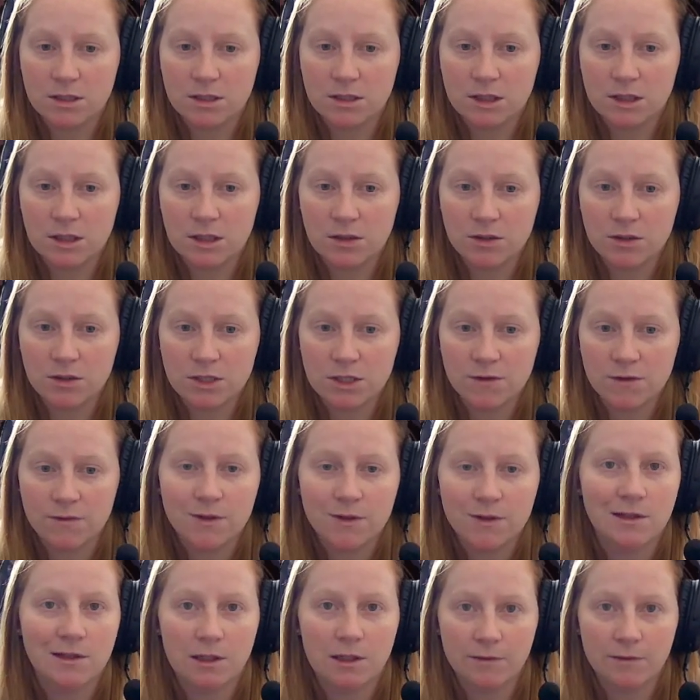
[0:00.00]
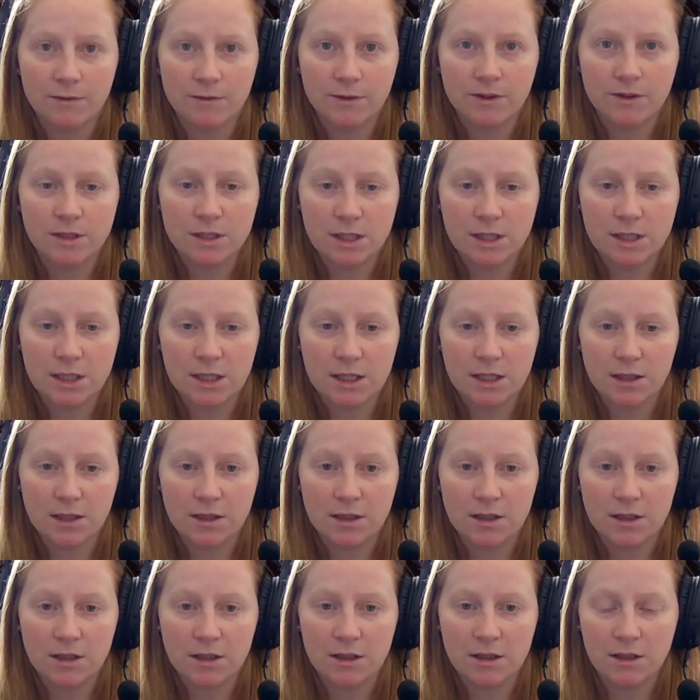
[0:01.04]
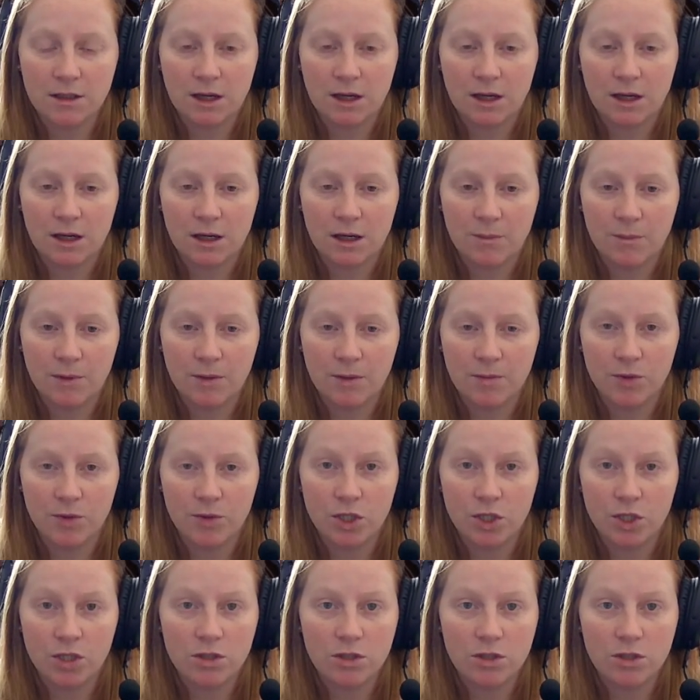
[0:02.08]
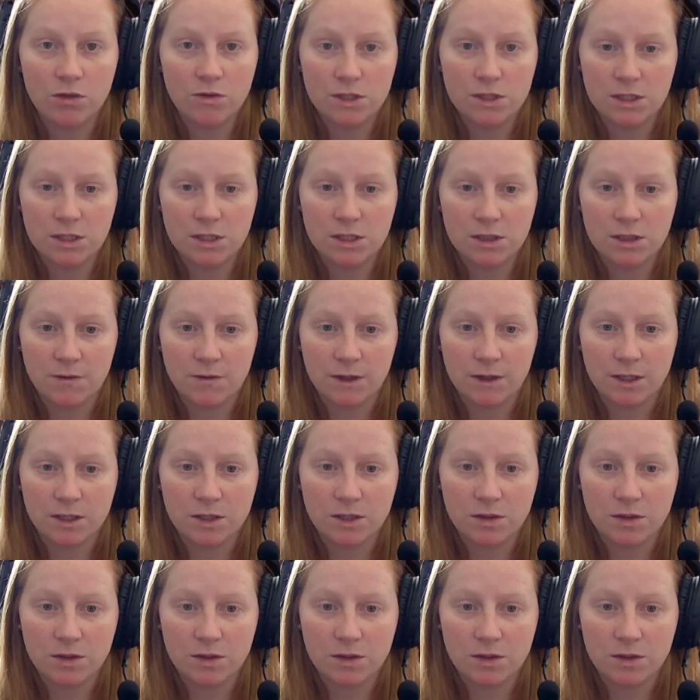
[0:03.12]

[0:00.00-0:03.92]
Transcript: there's different levels that people can use this stuff at.